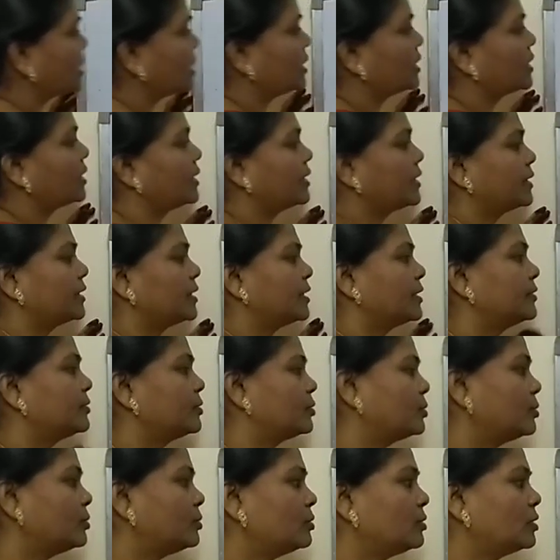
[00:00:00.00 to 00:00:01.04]
are connected
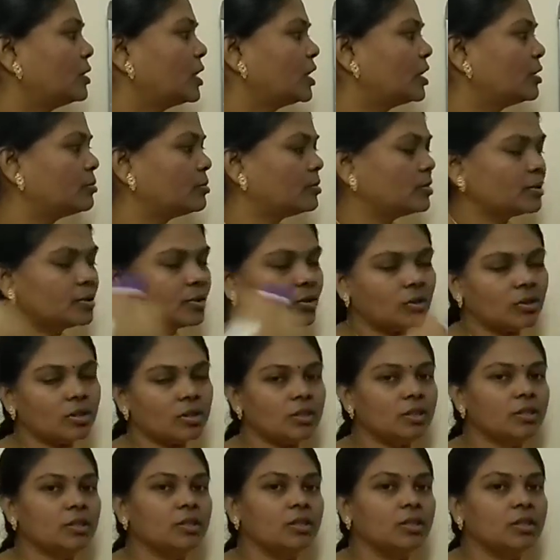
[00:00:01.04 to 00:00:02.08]
through cables or
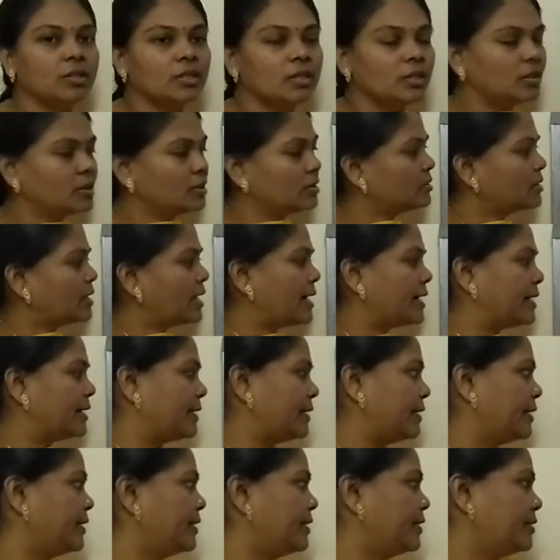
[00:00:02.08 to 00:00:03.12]

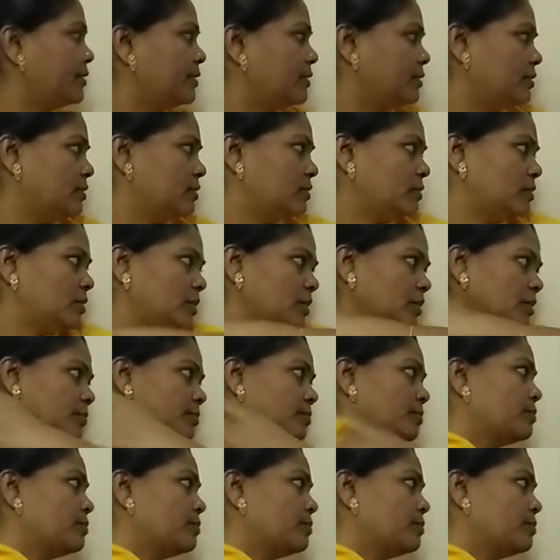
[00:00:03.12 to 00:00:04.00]
satellite. Okay.